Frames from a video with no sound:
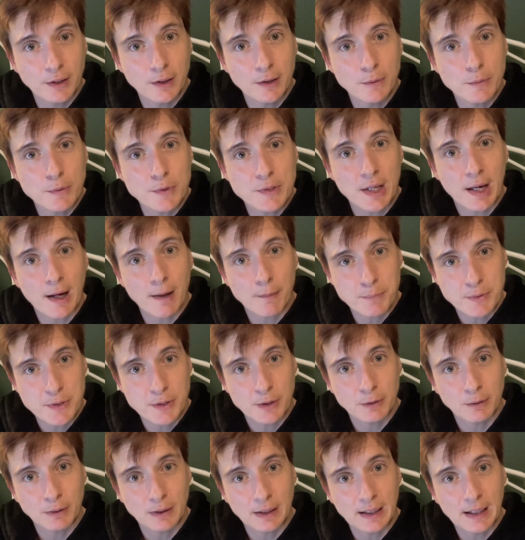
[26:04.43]
who was
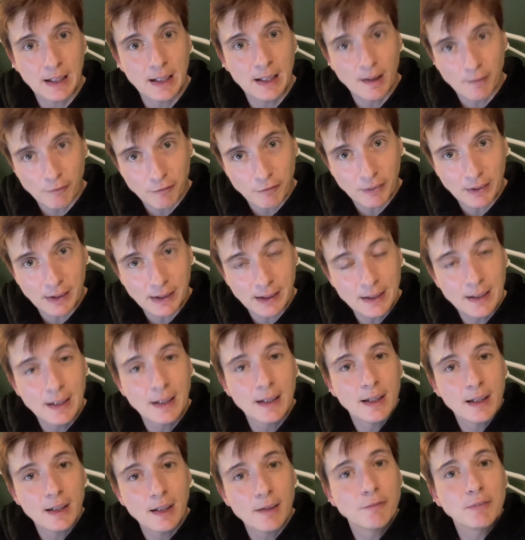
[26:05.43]
absolutely lovely,
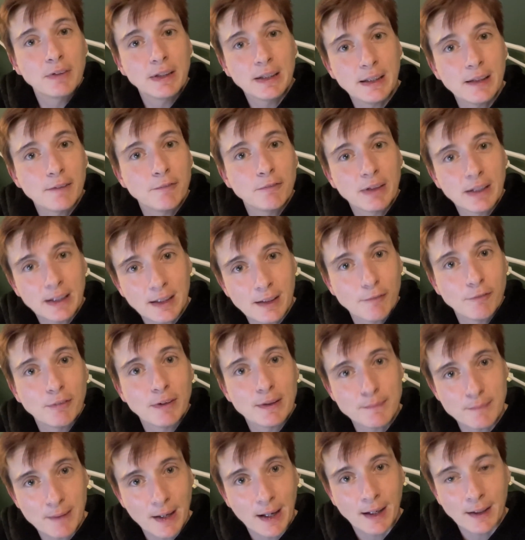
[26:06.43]
lovely, lovely, lovely
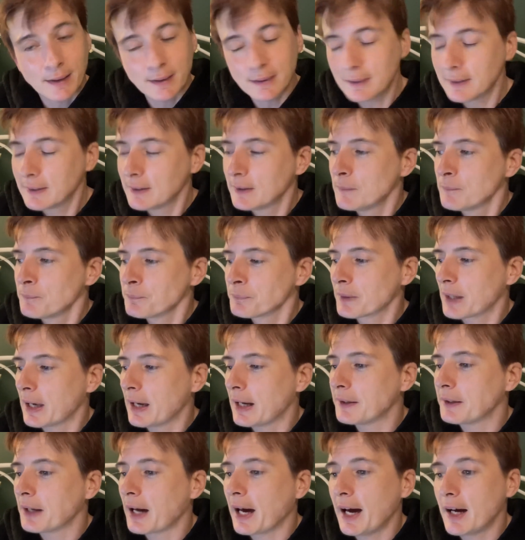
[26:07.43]
man.
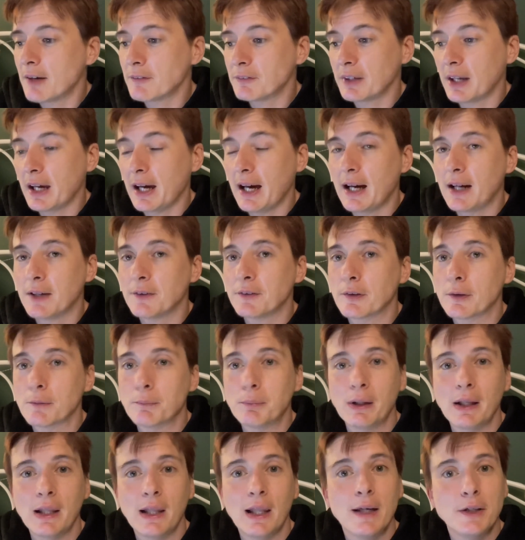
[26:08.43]
And I haven't had the
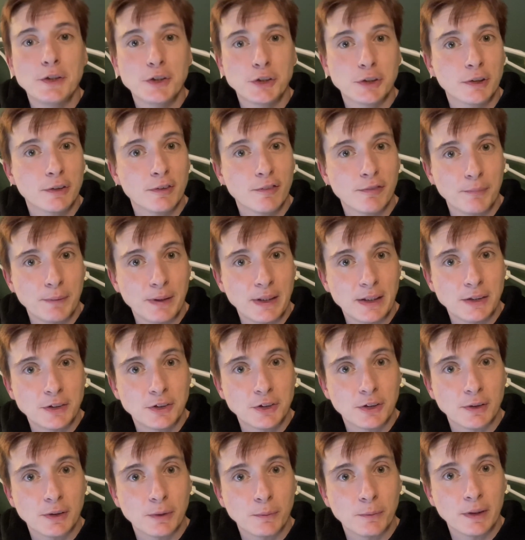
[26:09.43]
pleasure of meeting
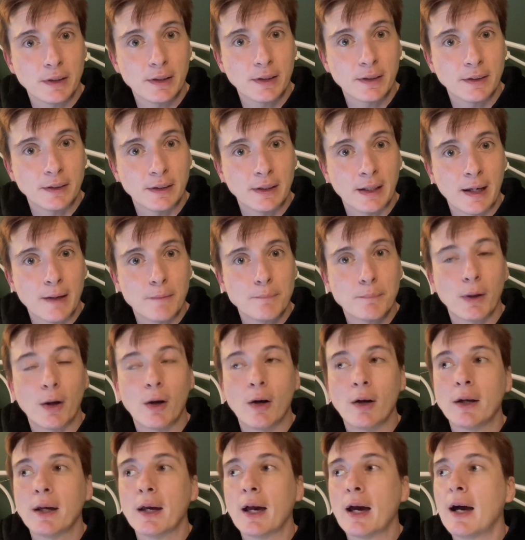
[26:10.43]
Jodie Whittaker yet, but
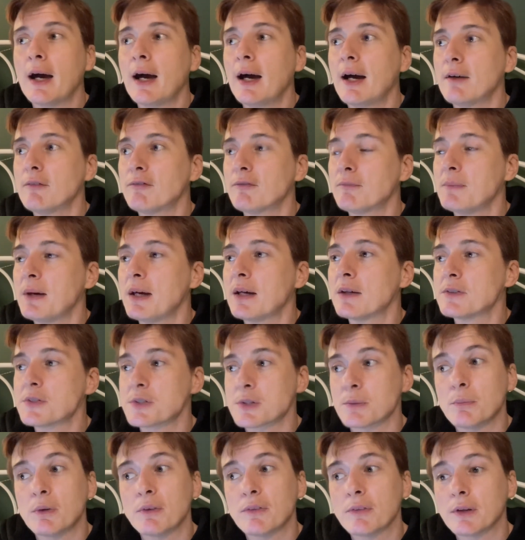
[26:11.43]
I have met
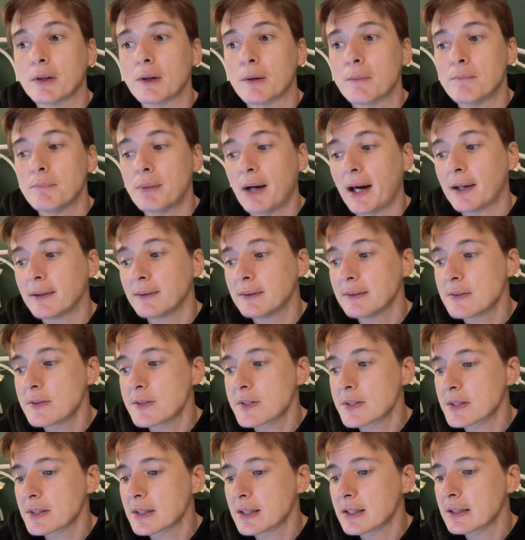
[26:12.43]
some of the companions
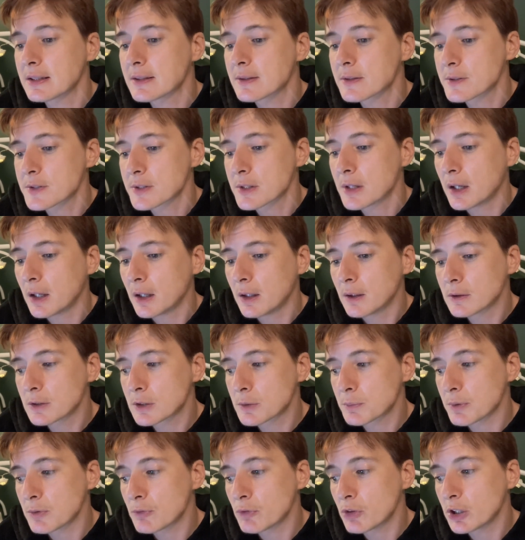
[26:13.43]
and things, which has
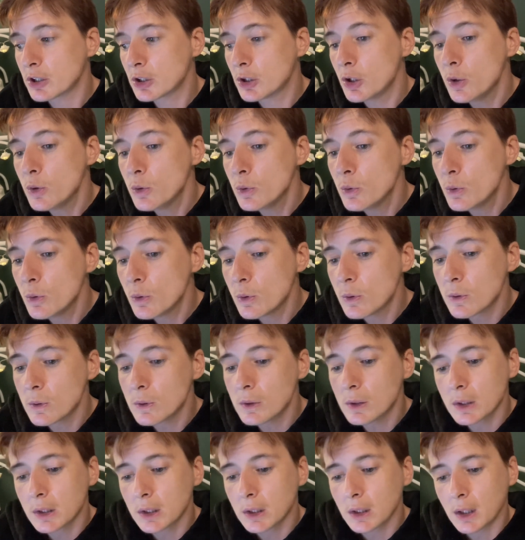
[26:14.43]
been really cool.
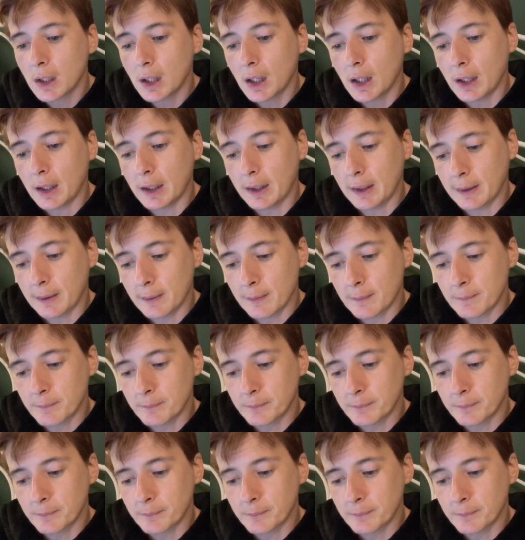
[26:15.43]
I